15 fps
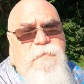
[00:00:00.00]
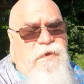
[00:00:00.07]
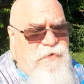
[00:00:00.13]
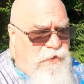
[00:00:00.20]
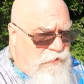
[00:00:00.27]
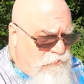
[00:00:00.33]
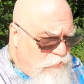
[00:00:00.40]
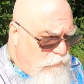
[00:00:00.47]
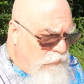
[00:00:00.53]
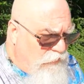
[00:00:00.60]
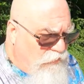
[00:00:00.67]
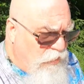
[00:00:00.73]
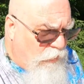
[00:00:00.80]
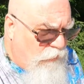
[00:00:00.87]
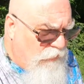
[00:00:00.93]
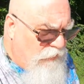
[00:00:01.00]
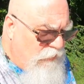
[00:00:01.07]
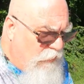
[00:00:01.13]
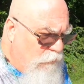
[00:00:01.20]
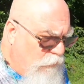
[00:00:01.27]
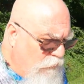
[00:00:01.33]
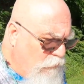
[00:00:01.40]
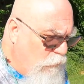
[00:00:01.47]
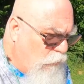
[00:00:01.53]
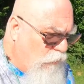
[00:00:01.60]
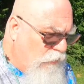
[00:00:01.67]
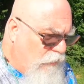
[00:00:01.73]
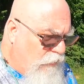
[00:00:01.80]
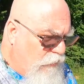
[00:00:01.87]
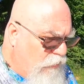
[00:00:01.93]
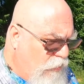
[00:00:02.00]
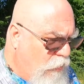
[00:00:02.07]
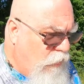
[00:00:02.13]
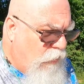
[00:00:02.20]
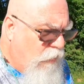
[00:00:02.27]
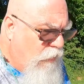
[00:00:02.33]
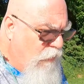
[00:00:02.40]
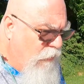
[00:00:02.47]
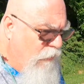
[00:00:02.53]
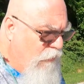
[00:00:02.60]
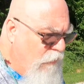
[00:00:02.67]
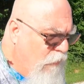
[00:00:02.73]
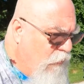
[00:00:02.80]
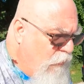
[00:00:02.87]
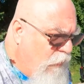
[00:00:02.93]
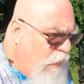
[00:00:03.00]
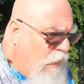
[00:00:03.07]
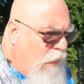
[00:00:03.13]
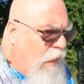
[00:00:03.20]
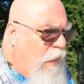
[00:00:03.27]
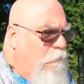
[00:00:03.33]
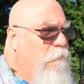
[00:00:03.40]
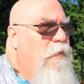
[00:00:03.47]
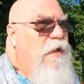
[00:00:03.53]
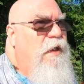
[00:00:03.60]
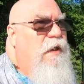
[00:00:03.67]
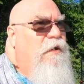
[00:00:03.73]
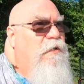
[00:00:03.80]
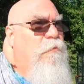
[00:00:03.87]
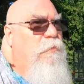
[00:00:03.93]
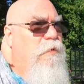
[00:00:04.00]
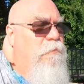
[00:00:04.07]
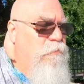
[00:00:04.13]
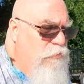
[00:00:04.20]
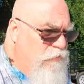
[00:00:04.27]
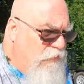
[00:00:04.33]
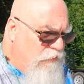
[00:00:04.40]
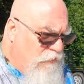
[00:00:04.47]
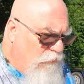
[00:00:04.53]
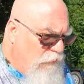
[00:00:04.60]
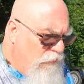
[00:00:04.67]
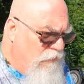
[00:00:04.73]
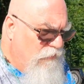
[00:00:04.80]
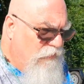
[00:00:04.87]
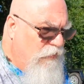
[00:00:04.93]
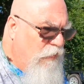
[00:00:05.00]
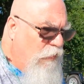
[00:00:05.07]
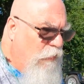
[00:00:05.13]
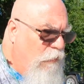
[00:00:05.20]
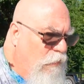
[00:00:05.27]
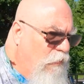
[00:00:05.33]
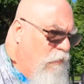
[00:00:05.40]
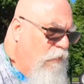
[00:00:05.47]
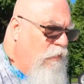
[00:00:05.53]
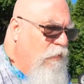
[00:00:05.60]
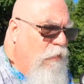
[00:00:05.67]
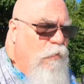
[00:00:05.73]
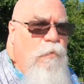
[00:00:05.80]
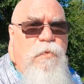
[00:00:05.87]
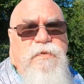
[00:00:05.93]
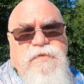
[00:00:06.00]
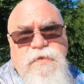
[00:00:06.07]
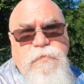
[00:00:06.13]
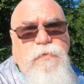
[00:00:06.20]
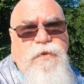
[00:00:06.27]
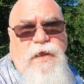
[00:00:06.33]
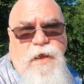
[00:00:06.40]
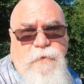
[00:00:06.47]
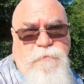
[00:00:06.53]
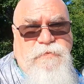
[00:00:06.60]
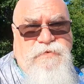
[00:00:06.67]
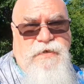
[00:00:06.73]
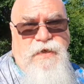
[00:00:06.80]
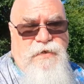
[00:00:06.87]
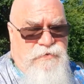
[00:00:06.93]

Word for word: I may not do any talking here while they're working on a car. I might add a little bit of music to it, so we'll see what happens,